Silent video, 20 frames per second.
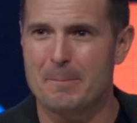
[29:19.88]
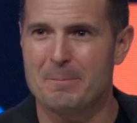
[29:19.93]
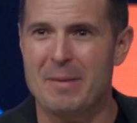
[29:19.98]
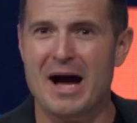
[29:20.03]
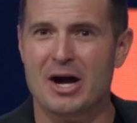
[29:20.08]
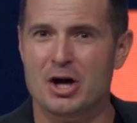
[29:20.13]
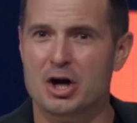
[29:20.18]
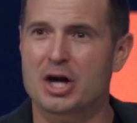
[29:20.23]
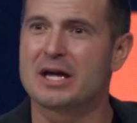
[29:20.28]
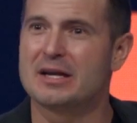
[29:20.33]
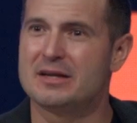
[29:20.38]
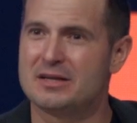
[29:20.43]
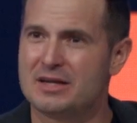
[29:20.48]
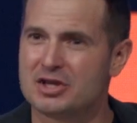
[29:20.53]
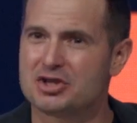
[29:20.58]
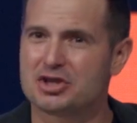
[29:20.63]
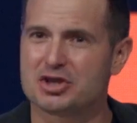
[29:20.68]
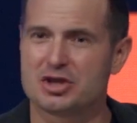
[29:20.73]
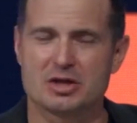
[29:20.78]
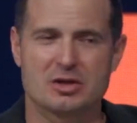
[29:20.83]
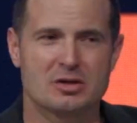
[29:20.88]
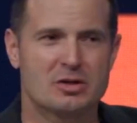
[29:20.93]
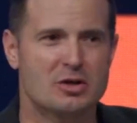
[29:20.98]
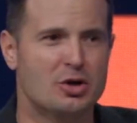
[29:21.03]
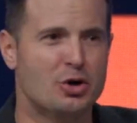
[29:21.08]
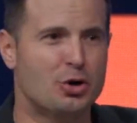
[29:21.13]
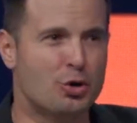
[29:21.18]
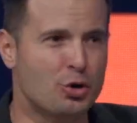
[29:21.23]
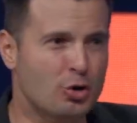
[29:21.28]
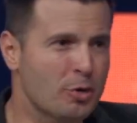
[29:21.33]
by her condition.
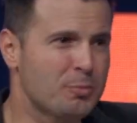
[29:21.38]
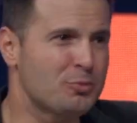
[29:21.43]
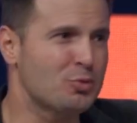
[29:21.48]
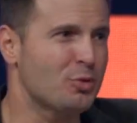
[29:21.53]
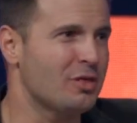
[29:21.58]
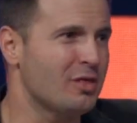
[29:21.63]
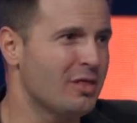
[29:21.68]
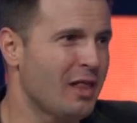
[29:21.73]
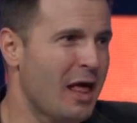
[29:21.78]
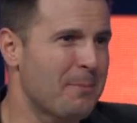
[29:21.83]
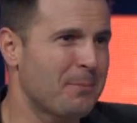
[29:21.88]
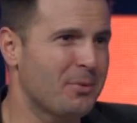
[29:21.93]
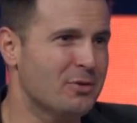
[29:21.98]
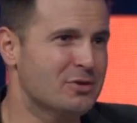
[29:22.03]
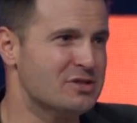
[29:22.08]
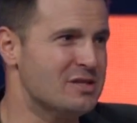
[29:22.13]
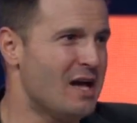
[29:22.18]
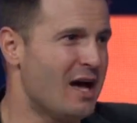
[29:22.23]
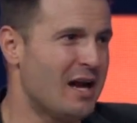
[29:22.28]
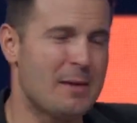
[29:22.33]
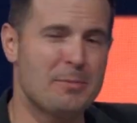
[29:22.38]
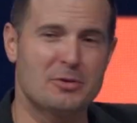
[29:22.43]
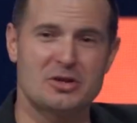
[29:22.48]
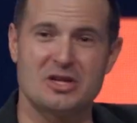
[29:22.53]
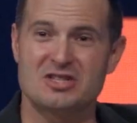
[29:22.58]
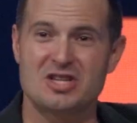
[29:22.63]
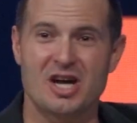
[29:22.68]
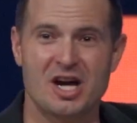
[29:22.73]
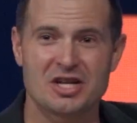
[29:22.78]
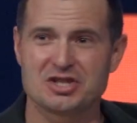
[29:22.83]
Grouped with lepers, not able
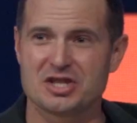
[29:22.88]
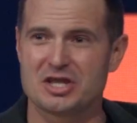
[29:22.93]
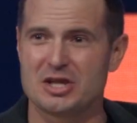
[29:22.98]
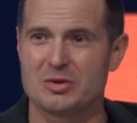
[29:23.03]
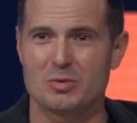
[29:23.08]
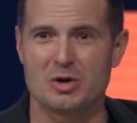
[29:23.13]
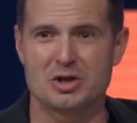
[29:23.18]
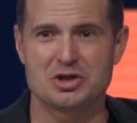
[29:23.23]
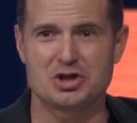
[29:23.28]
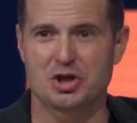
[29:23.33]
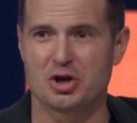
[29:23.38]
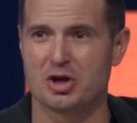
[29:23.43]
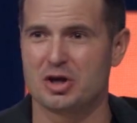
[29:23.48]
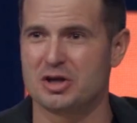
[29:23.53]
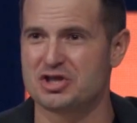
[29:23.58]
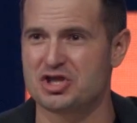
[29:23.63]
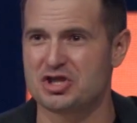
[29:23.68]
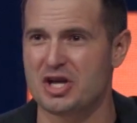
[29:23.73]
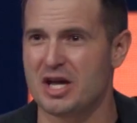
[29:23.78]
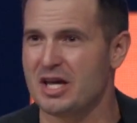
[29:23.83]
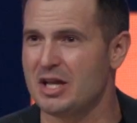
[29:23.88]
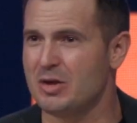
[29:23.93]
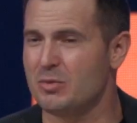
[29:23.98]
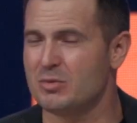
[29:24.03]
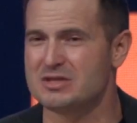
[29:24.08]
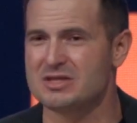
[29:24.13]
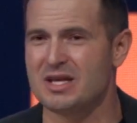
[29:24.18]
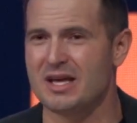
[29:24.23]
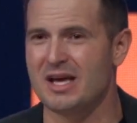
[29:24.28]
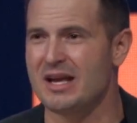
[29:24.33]
to touch anyone. She couldn't shake
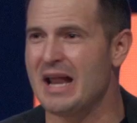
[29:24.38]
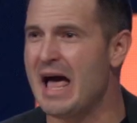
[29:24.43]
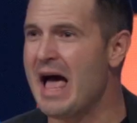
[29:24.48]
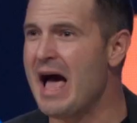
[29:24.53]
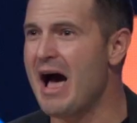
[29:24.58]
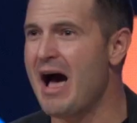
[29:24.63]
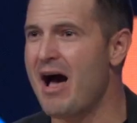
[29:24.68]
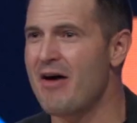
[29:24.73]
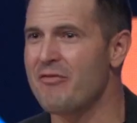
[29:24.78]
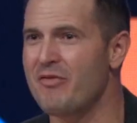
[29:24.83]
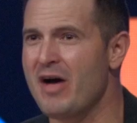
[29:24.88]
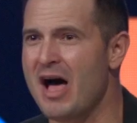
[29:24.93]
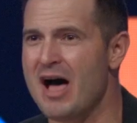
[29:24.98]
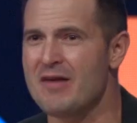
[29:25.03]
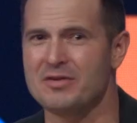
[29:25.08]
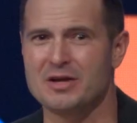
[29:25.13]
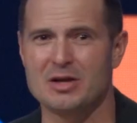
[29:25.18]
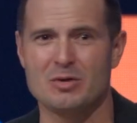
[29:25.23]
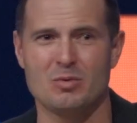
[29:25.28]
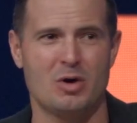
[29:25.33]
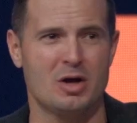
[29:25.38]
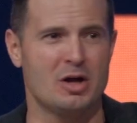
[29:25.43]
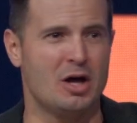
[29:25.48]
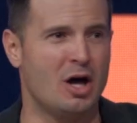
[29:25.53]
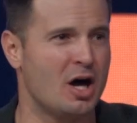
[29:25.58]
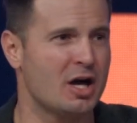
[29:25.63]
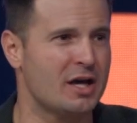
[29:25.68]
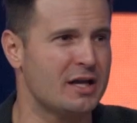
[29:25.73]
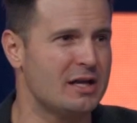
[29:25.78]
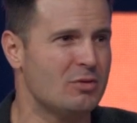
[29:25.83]
anyone's hand, high-five anyone,
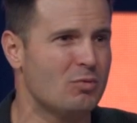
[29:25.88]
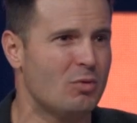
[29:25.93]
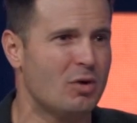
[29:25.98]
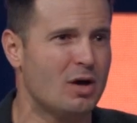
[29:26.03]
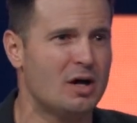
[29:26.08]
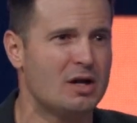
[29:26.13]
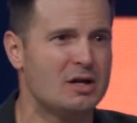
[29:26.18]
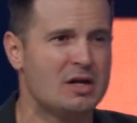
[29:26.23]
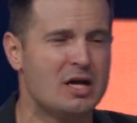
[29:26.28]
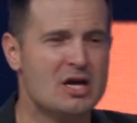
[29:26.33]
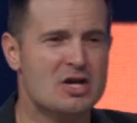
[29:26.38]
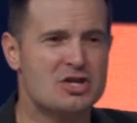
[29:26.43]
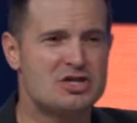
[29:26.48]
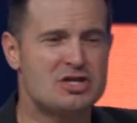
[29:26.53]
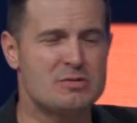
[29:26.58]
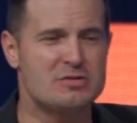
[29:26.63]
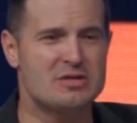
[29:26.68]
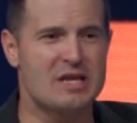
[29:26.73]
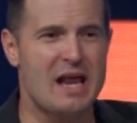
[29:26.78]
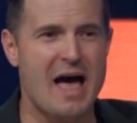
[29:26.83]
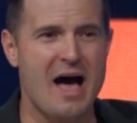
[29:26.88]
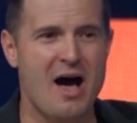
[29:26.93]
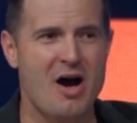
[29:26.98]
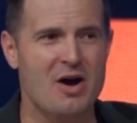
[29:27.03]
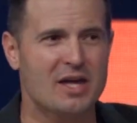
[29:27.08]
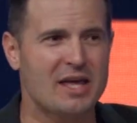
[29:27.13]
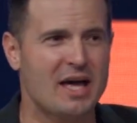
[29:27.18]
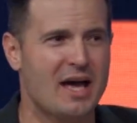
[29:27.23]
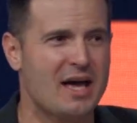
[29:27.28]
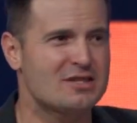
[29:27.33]
hug anyone. She was an
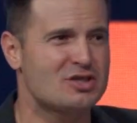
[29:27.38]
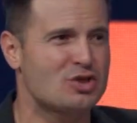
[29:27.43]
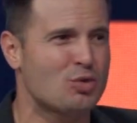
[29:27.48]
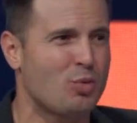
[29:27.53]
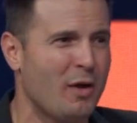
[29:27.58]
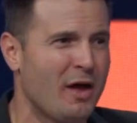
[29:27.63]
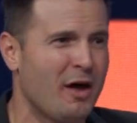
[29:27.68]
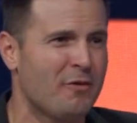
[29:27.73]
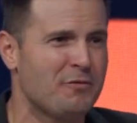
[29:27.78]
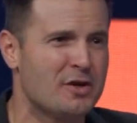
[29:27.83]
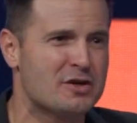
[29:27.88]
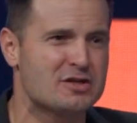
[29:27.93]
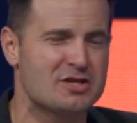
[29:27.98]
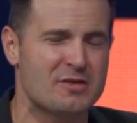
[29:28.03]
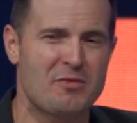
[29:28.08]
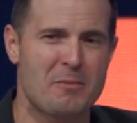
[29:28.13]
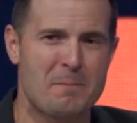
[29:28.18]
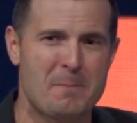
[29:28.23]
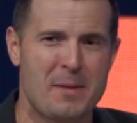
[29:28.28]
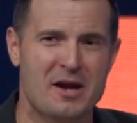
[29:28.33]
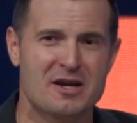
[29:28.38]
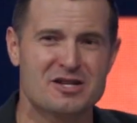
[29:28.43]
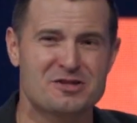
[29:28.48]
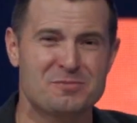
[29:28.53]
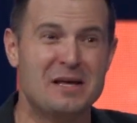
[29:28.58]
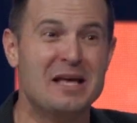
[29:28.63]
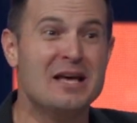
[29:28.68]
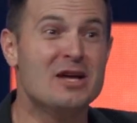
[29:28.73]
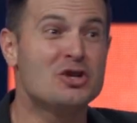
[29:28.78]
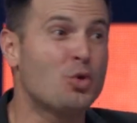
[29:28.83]
outcast. 12 years of
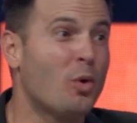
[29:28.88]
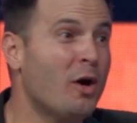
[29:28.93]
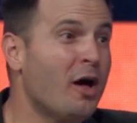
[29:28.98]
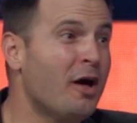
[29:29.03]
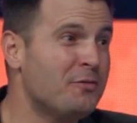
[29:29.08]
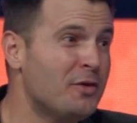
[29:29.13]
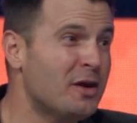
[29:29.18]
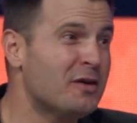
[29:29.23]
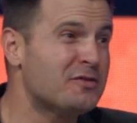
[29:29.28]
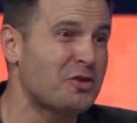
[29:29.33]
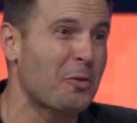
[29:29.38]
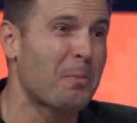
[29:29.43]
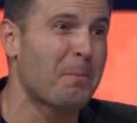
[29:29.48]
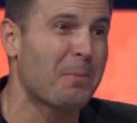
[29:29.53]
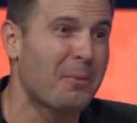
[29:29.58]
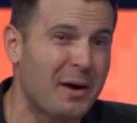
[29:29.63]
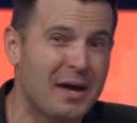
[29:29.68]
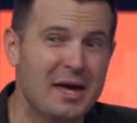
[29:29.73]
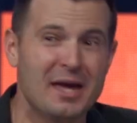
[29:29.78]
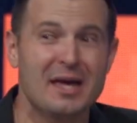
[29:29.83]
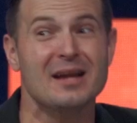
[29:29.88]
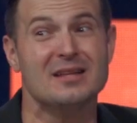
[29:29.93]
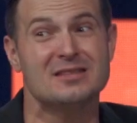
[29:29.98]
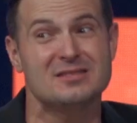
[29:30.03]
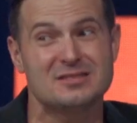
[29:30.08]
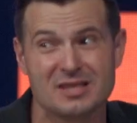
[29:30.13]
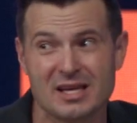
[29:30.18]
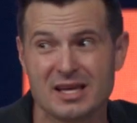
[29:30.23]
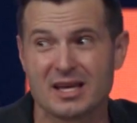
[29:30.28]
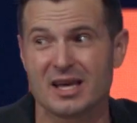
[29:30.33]
embarrassment. 12 years of praying and
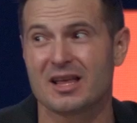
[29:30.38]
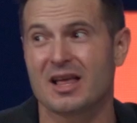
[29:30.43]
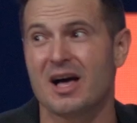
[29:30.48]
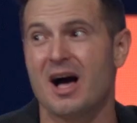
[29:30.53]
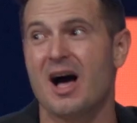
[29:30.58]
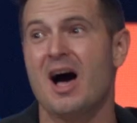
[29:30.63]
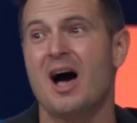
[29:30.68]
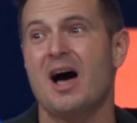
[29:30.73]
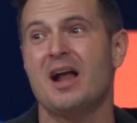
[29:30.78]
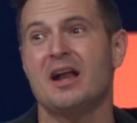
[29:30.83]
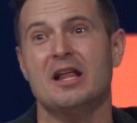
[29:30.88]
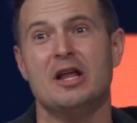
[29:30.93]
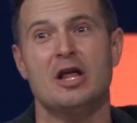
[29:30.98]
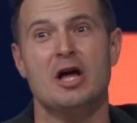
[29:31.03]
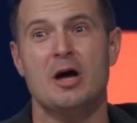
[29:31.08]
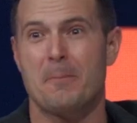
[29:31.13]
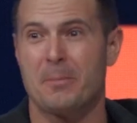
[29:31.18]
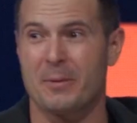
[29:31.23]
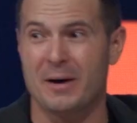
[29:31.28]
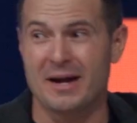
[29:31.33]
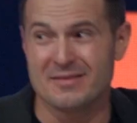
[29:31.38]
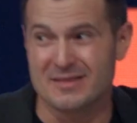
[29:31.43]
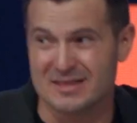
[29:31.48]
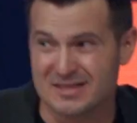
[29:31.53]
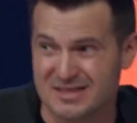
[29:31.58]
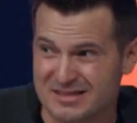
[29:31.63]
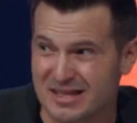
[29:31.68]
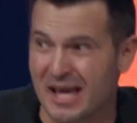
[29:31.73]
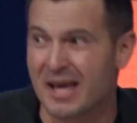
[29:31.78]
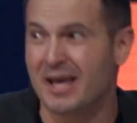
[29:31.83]
seeking God and praying the
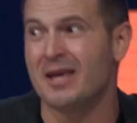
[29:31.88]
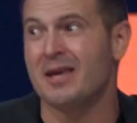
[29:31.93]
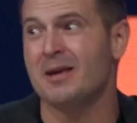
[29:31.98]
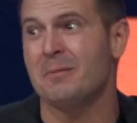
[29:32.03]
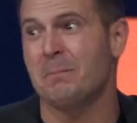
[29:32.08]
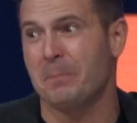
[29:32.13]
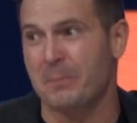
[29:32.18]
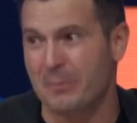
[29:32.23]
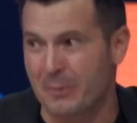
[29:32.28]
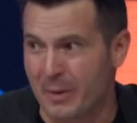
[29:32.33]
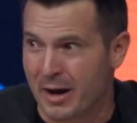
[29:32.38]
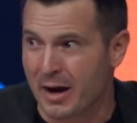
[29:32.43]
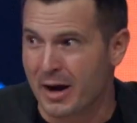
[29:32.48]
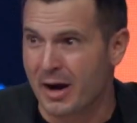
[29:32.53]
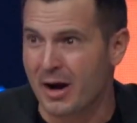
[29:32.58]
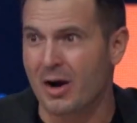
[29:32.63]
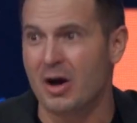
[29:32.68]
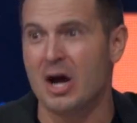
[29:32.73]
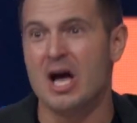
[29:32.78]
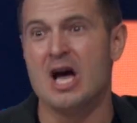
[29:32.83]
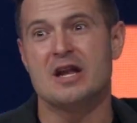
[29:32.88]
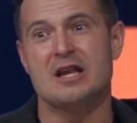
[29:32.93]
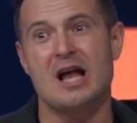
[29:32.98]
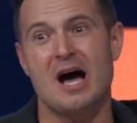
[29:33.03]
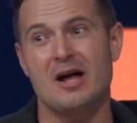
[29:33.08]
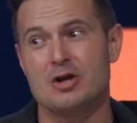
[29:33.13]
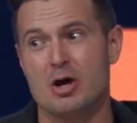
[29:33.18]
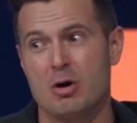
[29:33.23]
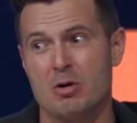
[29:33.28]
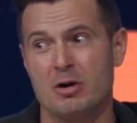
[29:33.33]
same prayer,
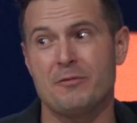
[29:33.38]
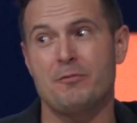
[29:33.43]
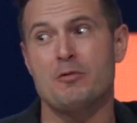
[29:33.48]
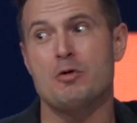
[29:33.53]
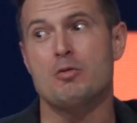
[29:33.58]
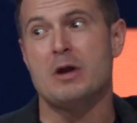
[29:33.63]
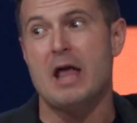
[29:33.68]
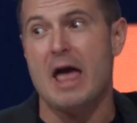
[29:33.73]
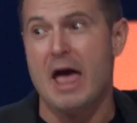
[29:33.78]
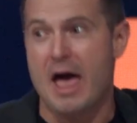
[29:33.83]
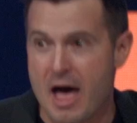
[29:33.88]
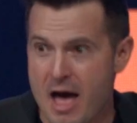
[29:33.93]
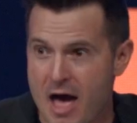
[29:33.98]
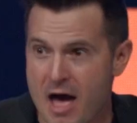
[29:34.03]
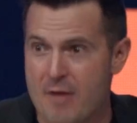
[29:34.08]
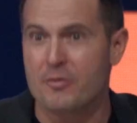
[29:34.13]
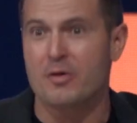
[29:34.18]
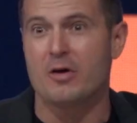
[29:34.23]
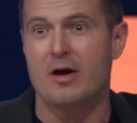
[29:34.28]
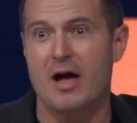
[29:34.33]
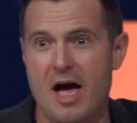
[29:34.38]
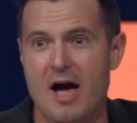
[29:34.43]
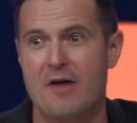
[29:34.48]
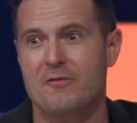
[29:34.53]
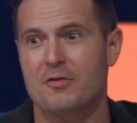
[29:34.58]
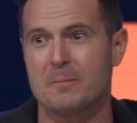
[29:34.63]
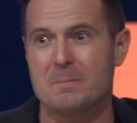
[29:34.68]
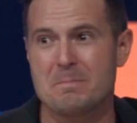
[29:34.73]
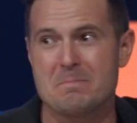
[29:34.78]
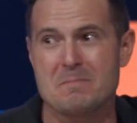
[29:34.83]
not knowing if it would ever,
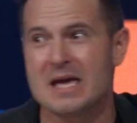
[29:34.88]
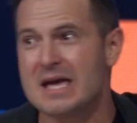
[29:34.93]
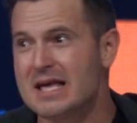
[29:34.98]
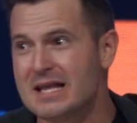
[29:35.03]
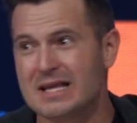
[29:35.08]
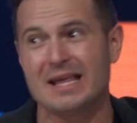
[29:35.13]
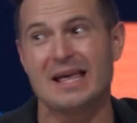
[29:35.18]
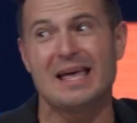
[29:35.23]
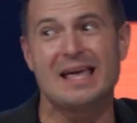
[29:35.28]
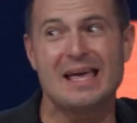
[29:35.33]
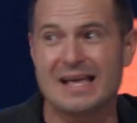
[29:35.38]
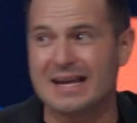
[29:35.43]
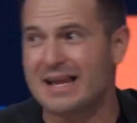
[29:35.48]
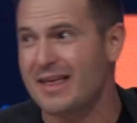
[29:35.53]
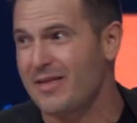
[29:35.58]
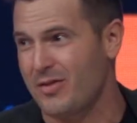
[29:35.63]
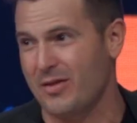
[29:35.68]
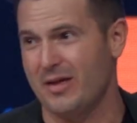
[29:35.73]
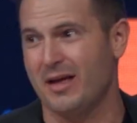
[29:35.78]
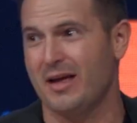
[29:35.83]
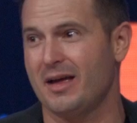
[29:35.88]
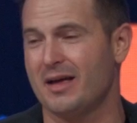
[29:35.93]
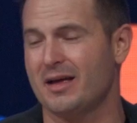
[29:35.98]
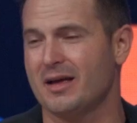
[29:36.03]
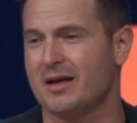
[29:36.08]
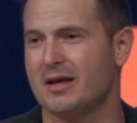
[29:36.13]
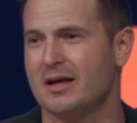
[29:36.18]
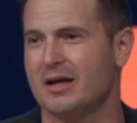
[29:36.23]
ever mean anything.